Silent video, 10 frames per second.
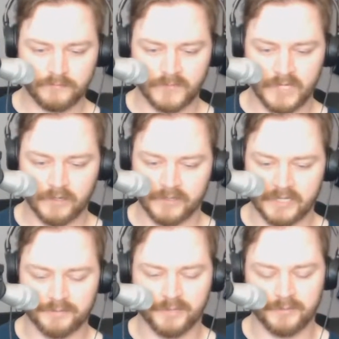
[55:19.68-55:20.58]
you know,
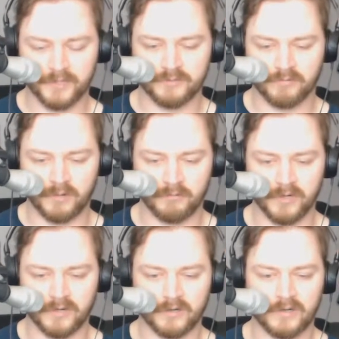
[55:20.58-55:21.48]
that's pretty much what
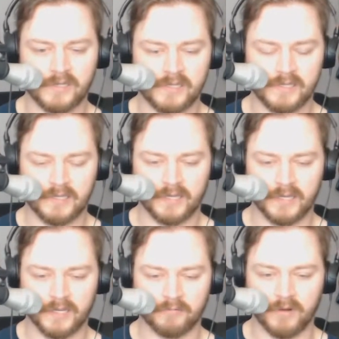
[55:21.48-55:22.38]
we're
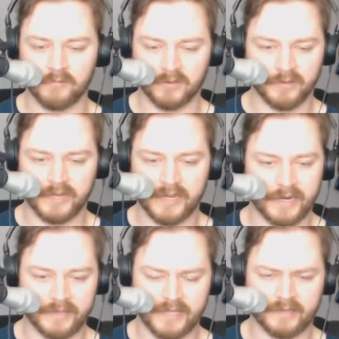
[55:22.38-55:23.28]
looking
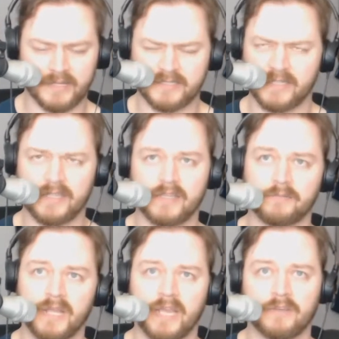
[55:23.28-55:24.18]
at in that class. And then I
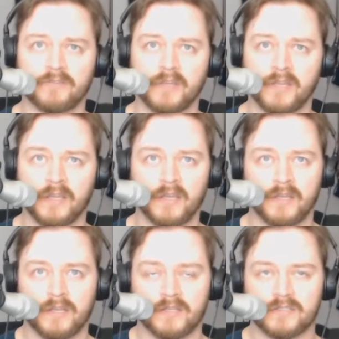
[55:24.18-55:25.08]
think we have
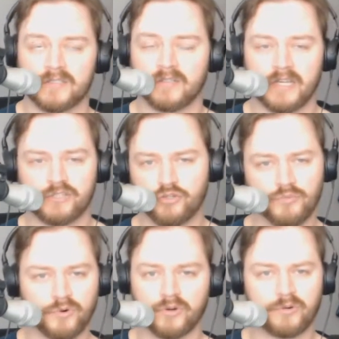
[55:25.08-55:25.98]
still like
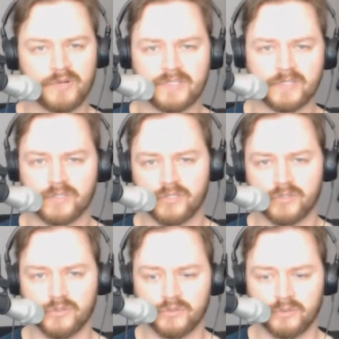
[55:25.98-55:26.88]
2 more quizzes to
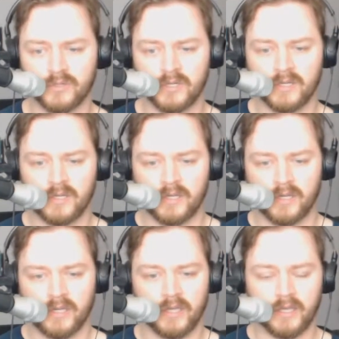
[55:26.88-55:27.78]
do,
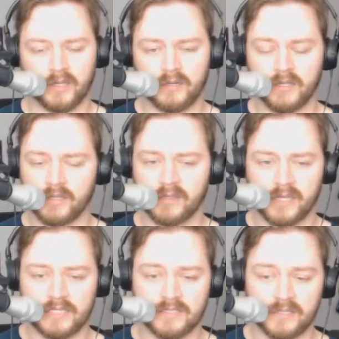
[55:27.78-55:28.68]
and then
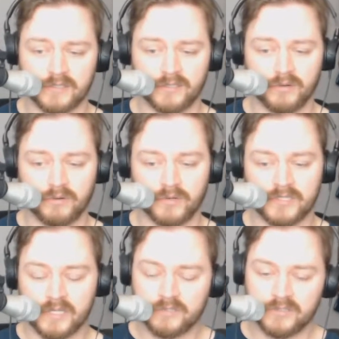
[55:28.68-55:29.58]
that's it. So
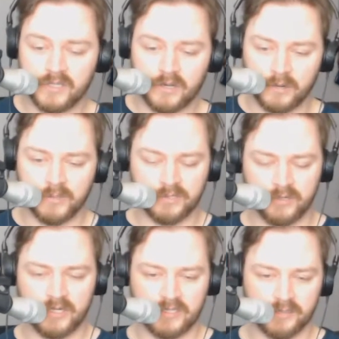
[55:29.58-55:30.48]
essentially all we're
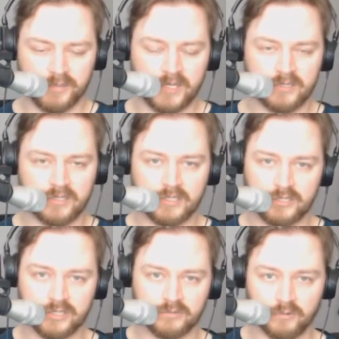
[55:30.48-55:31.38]
doing in speech
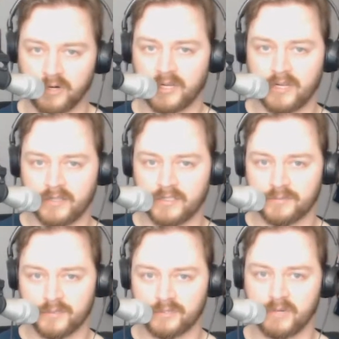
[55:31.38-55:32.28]
is just working on
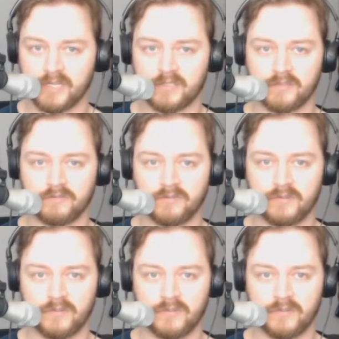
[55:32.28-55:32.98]
this persuasive